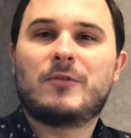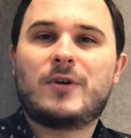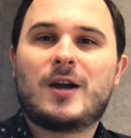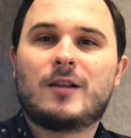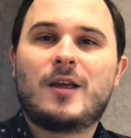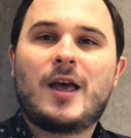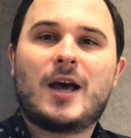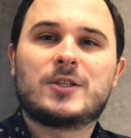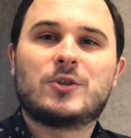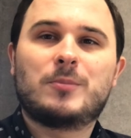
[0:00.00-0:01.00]
file,
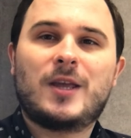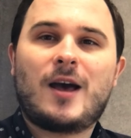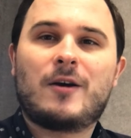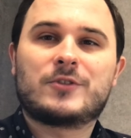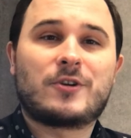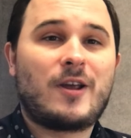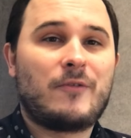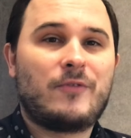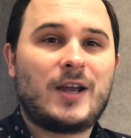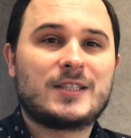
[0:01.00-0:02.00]
Adobe After
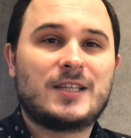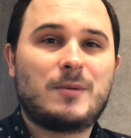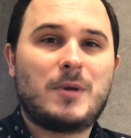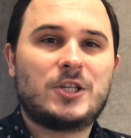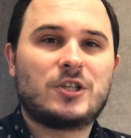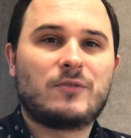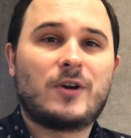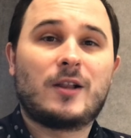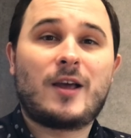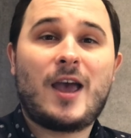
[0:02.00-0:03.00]
Effects animation
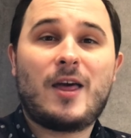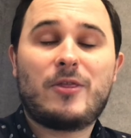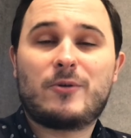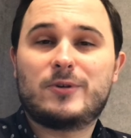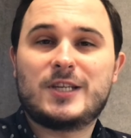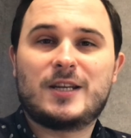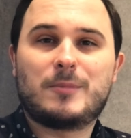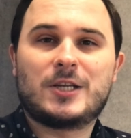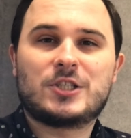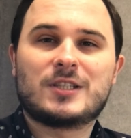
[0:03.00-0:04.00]
file, and 3D
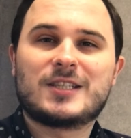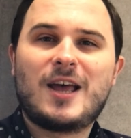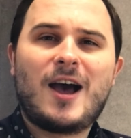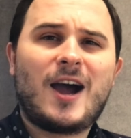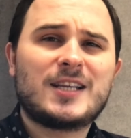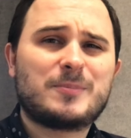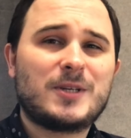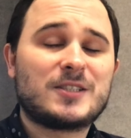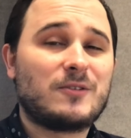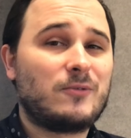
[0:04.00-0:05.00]
animations. I
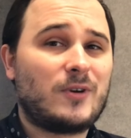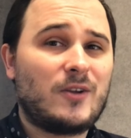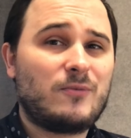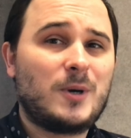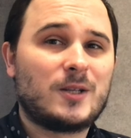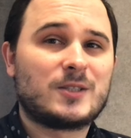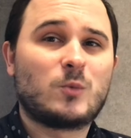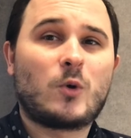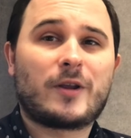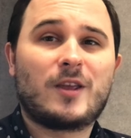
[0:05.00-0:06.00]
spent 5 months
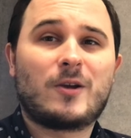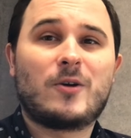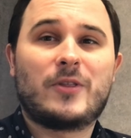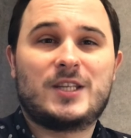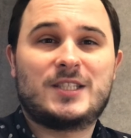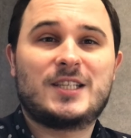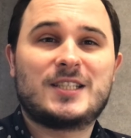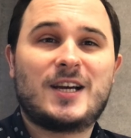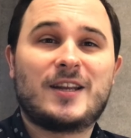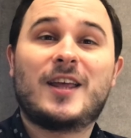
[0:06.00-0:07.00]
working on this
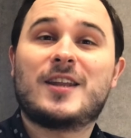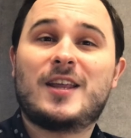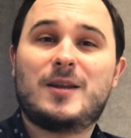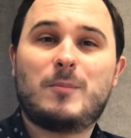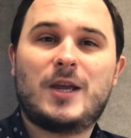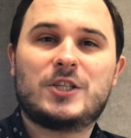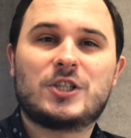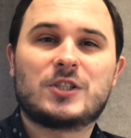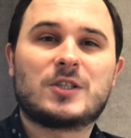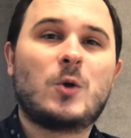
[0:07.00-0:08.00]
design and
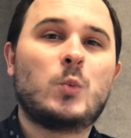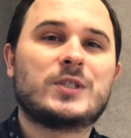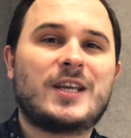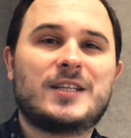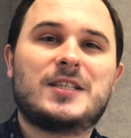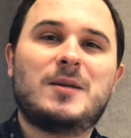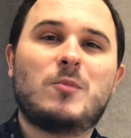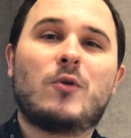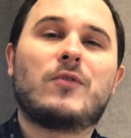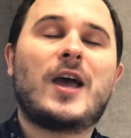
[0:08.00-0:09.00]
animations with a team
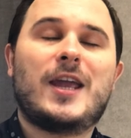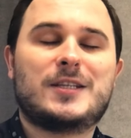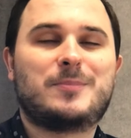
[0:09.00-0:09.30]
of 8